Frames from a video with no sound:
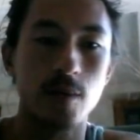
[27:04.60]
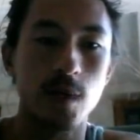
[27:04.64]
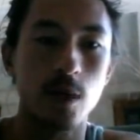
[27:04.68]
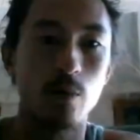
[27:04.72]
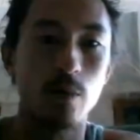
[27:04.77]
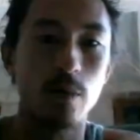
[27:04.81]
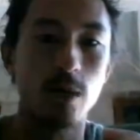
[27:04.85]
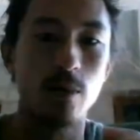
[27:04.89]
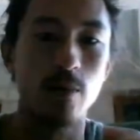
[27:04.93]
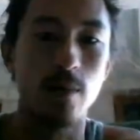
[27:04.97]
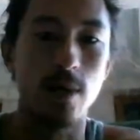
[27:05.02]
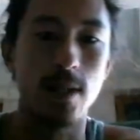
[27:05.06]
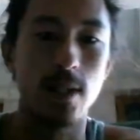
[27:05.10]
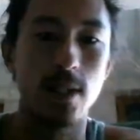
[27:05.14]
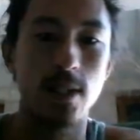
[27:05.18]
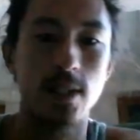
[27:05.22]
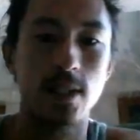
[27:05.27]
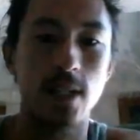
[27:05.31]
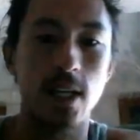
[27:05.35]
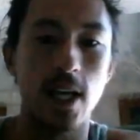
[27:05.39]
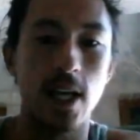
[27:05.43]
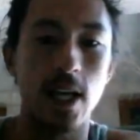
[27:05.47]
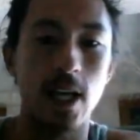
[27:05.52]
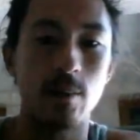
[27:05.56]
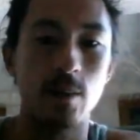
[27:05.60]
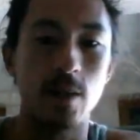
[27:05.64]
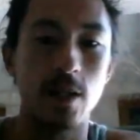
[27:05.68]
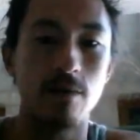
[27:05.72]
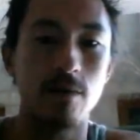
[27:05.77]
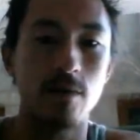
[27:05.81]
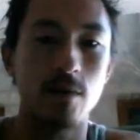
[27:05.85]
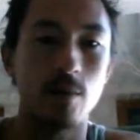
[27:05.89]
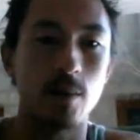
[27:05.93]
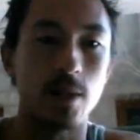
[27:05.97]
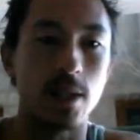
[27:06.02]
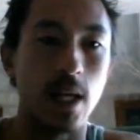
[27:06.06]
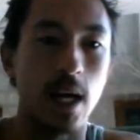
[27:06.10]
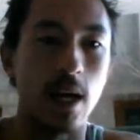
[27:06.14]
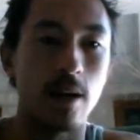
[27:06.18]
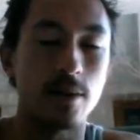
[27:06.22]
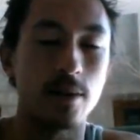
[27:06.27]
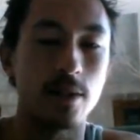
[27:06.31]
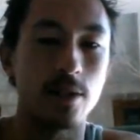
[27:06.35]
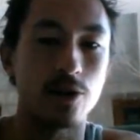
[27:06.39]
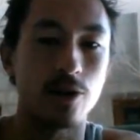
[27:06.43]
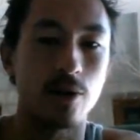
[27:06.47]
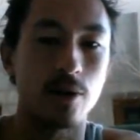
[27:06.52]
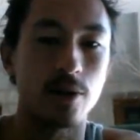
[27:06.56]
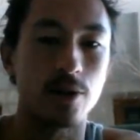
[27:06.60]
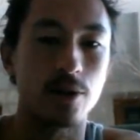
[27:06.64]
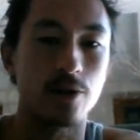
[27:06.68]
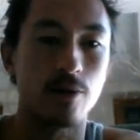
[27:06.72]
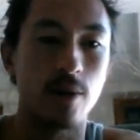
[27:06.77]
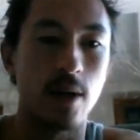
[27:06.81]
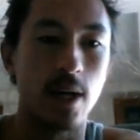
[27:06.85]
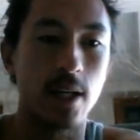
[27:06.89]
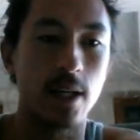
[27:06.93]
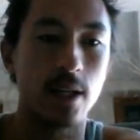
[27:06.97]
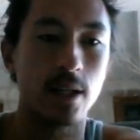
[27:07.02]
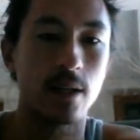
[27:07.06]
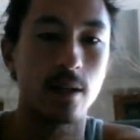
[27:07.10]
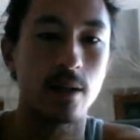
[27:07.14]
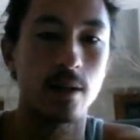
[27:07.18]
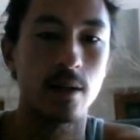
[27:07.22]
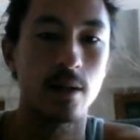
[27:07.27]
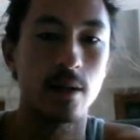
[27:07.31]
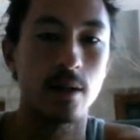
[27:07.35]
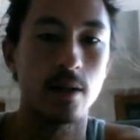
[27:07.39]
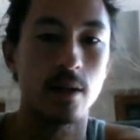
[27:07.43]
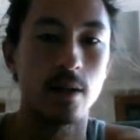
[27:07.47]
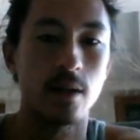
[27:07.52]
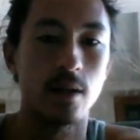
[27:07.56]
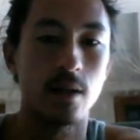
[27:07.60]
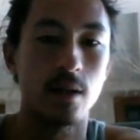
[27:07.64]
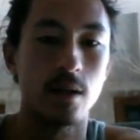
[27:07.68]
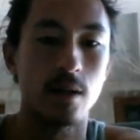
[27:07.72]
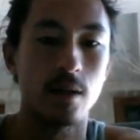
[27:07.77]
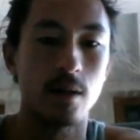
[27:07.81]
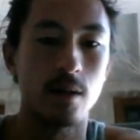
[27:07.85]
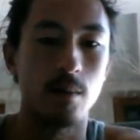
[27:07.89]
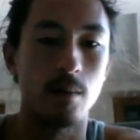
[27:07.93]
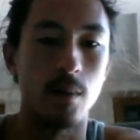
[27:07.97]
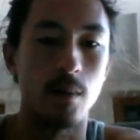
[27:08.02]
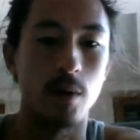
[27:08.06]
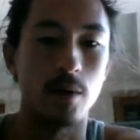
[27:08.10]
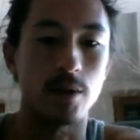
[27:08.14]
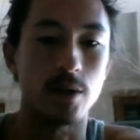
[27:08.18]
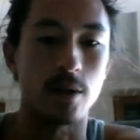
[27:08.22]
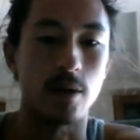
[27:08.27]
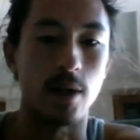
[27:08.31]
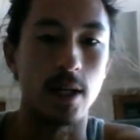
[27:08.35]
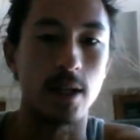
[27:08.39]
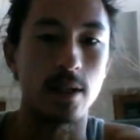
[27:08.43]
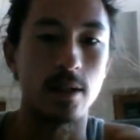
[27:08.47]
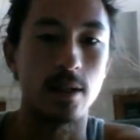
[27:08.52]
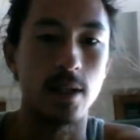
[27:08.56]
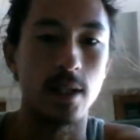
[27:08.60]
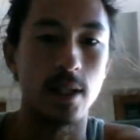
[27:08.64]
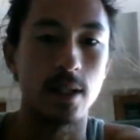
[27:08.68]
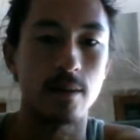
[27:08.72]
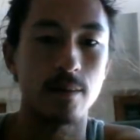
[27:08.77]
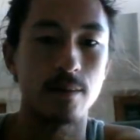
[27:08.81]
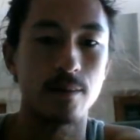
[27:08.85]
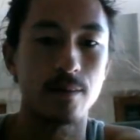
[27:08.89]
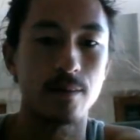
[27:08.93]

We win this game even without the Sure Strike, most likely.